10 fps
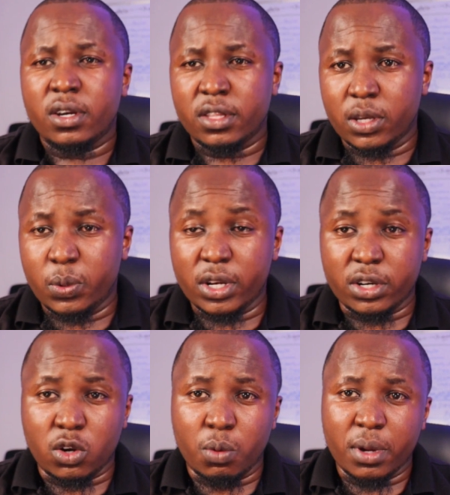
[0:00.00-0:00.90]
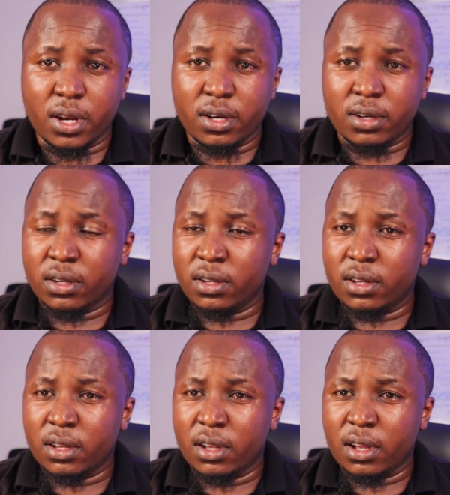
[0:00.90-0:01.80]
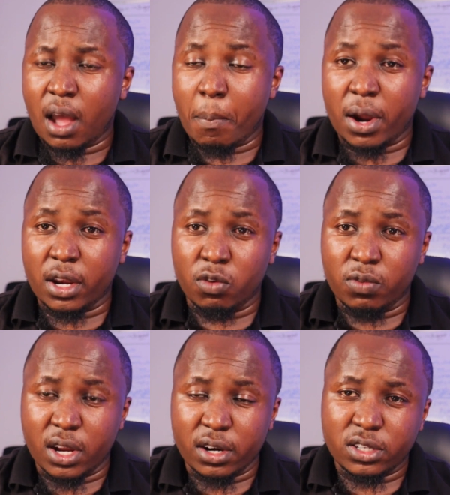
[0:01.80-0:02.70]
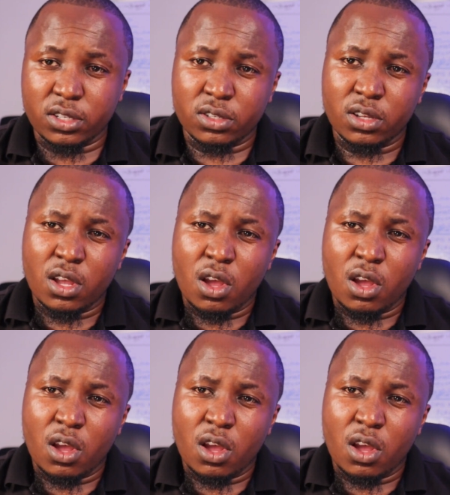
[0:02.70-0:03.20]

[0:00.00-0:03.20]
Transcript: they will recommend a panel of garages,